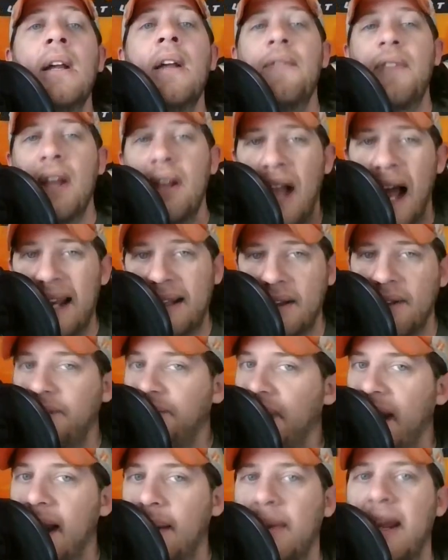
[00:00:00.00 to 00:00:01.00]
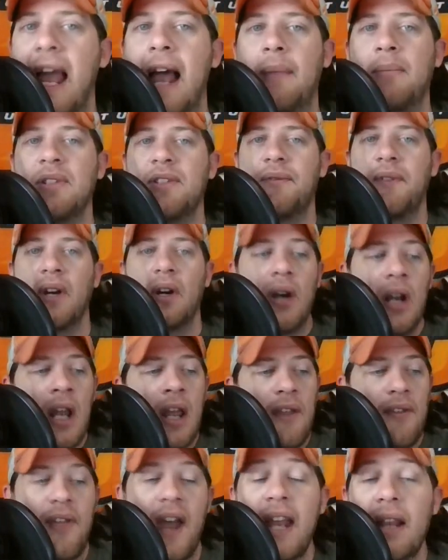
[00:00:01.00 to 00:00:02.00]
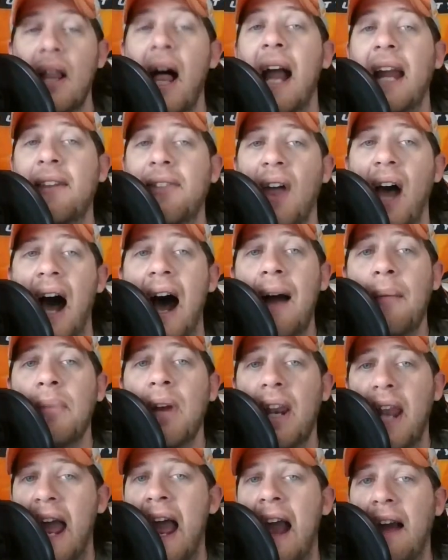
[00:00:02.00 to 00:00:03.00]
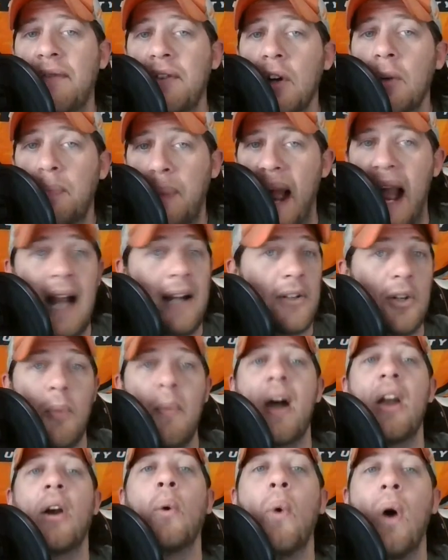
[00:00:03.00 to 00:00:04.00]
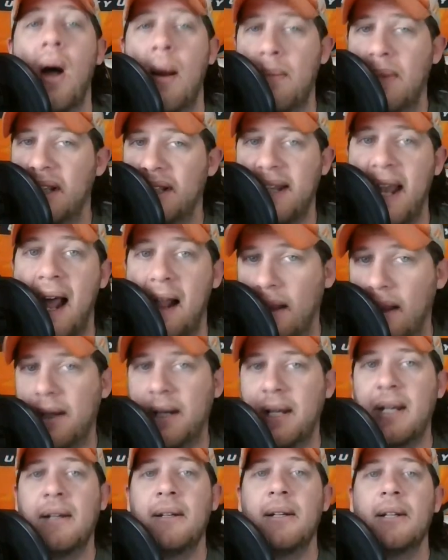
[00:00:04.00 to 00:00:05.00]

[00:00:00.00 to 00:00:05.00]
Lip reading: They like the family atmosphere. They like the I'm going to have your back no matter what mentality.